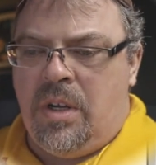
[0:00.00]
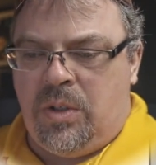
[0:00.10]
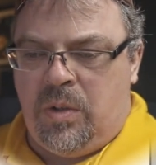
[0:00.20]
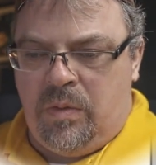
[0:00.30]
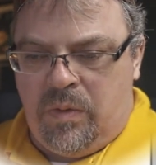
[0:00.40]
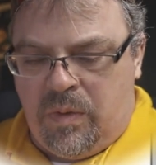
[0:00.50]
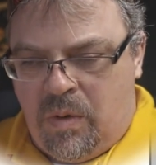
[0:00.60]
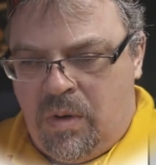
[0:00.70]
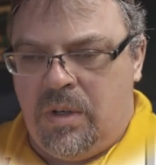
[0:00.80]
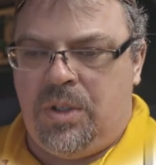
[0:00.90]
student
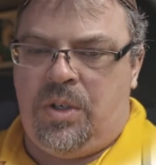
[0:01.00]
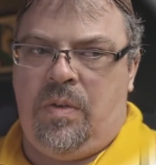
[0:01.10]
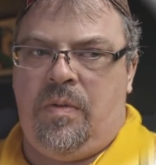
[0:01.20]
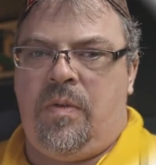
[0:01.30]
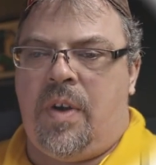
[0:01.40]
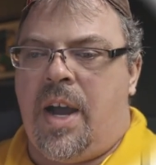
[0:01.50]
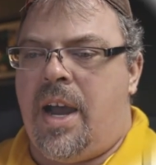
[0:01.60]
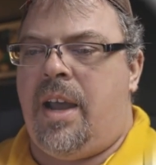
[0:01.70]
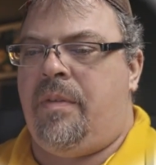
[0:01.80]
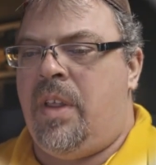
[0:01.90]
4, student
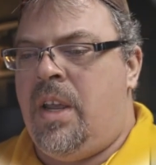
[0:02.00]
5.